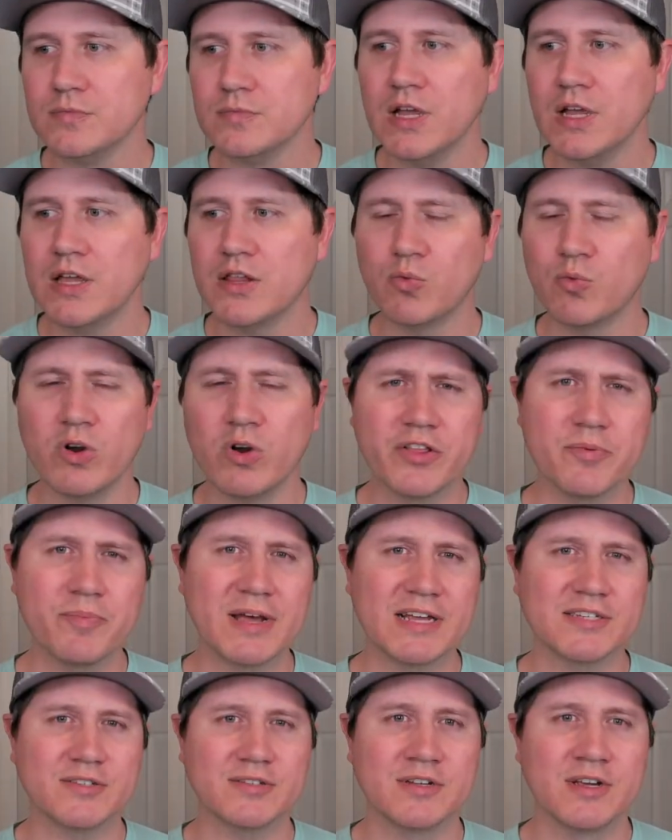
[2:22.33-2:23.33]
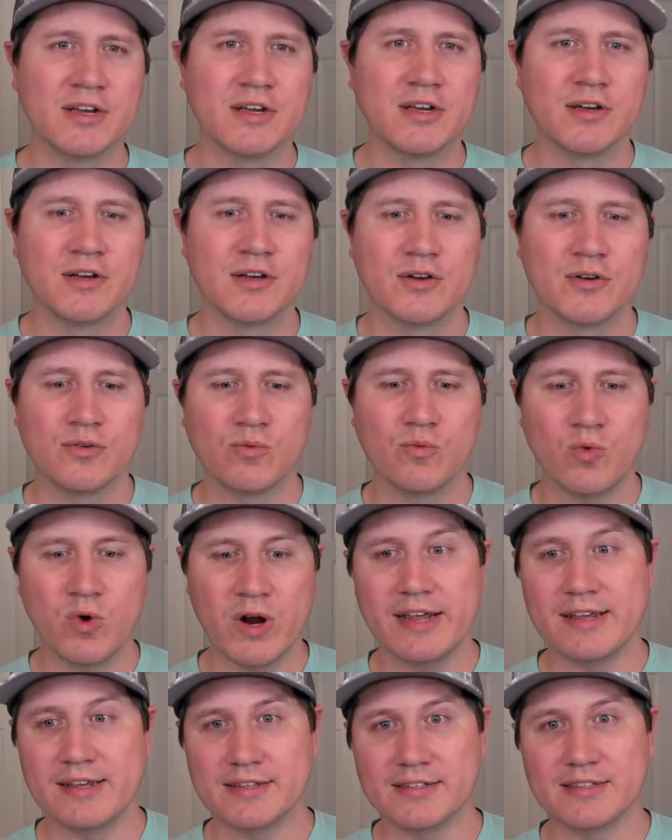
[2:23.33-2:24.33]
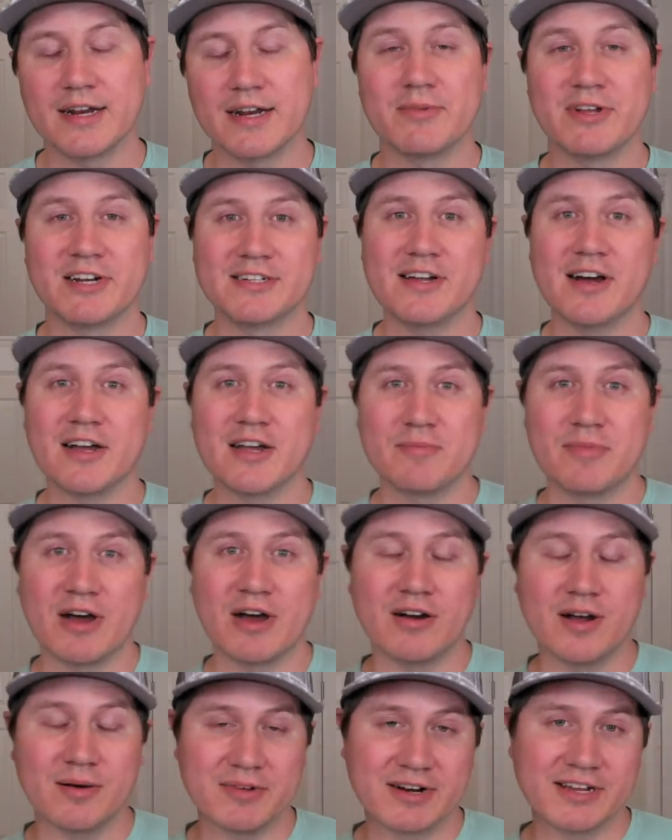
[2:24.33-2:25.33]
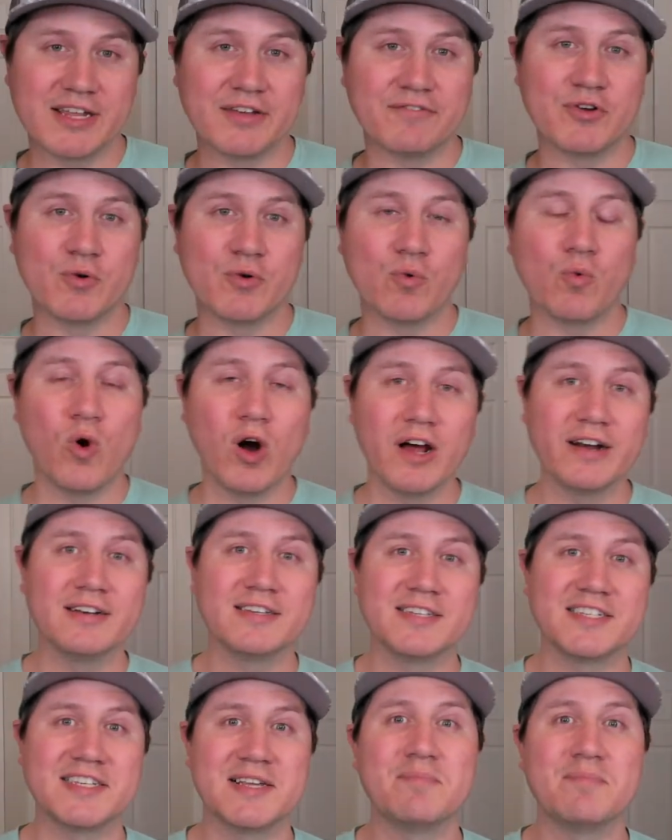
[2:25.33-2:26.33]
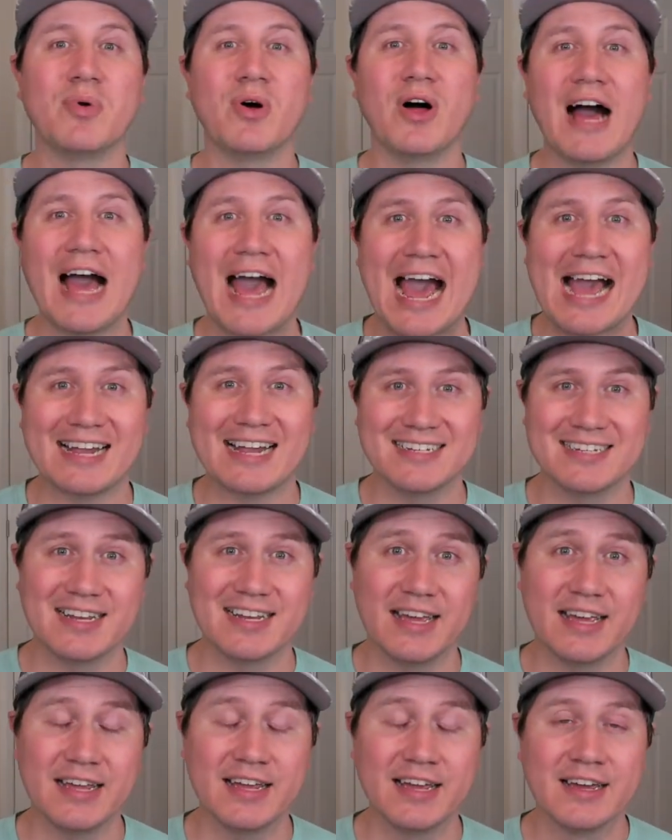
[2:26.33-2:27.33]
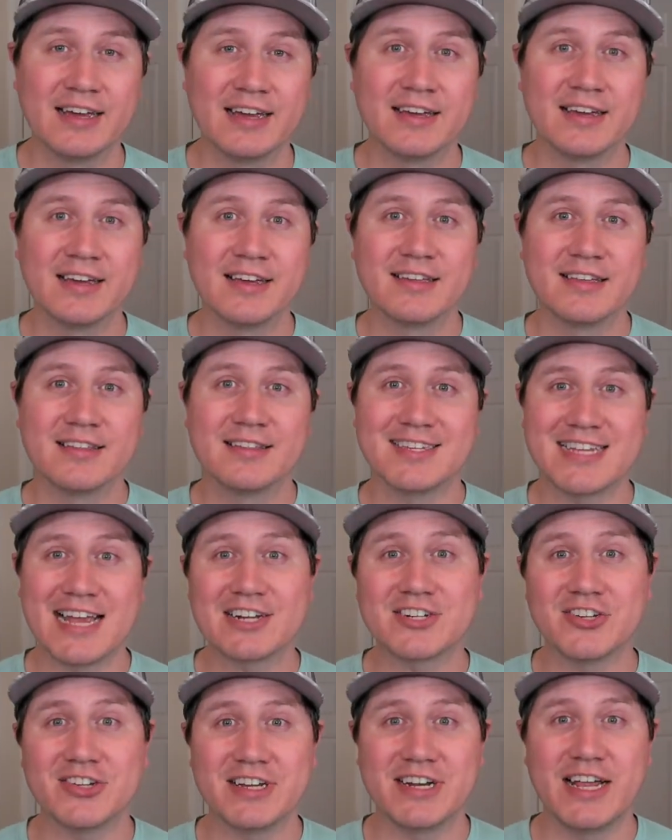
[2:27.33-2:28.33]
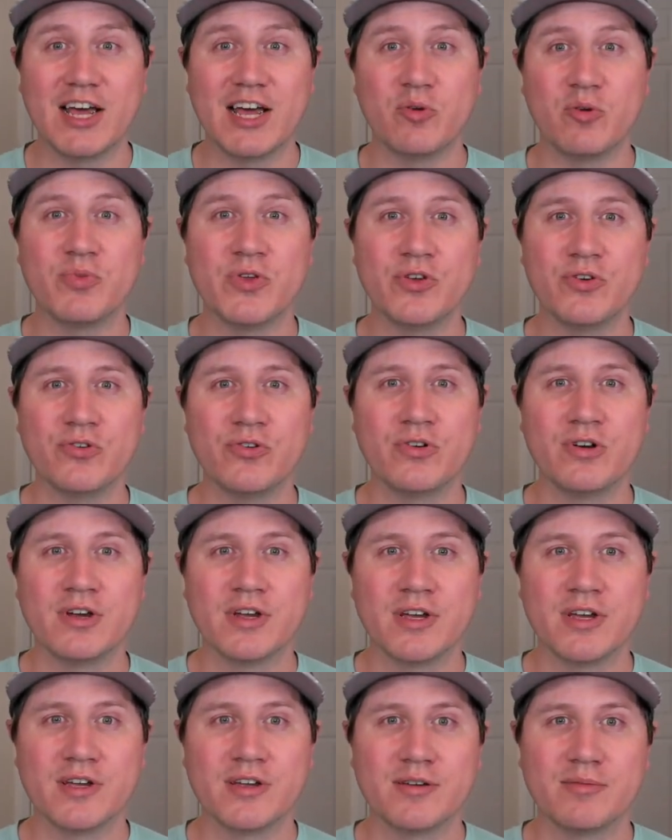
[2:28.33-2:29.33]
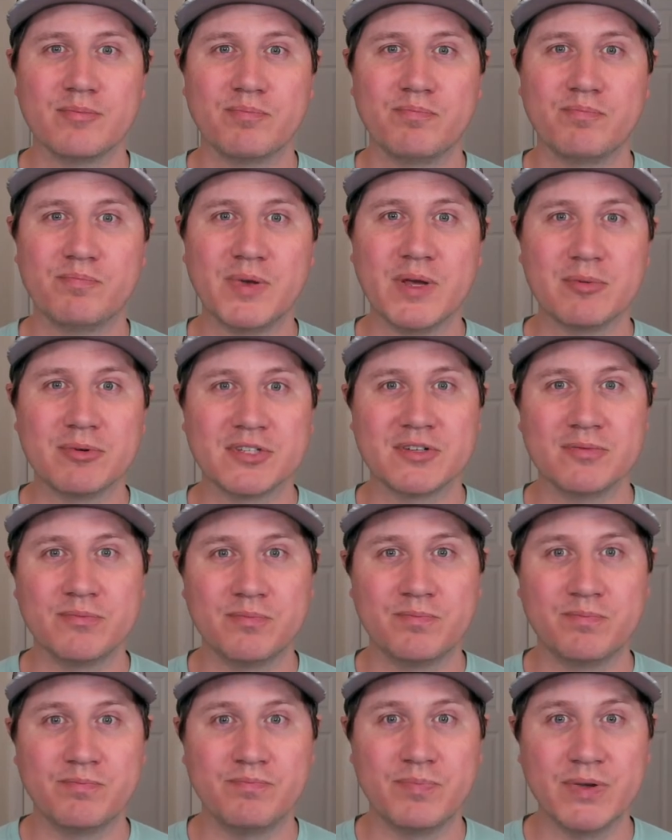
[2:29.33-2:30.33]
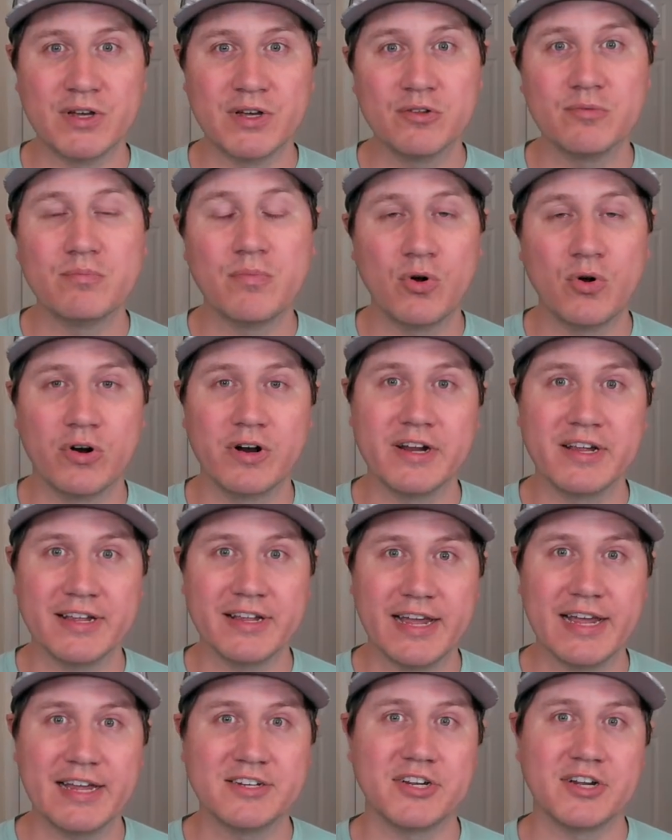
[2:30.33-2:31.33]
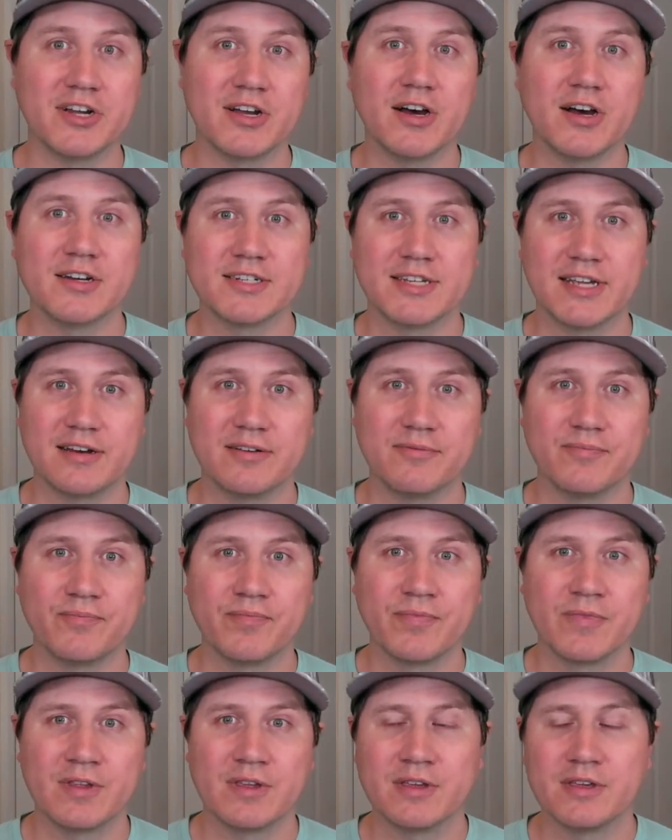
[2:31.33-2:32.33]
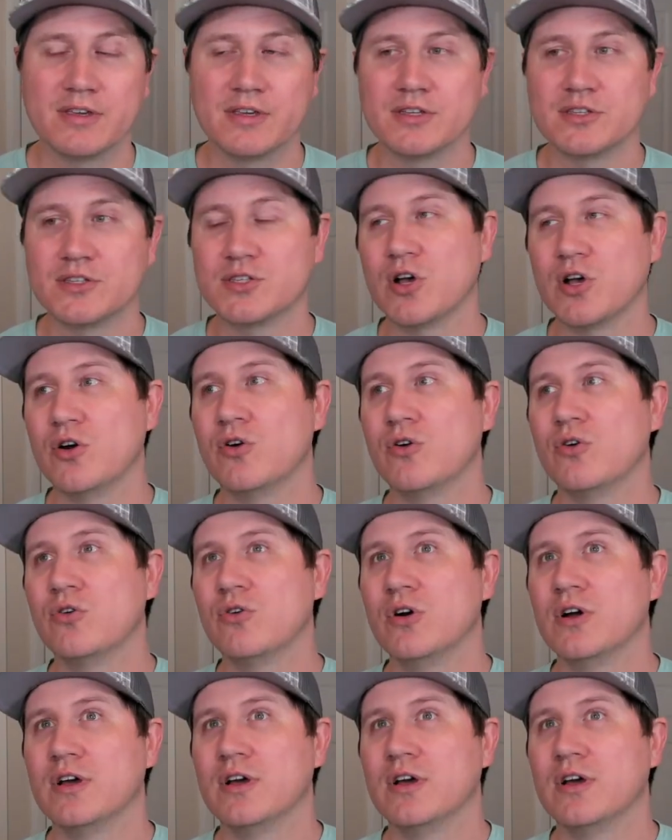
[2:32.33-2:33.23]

And one of the best ways that I'm going to talk about, I'm going to give you one simple hack today that's actually going to help you be able to build more engaging content. So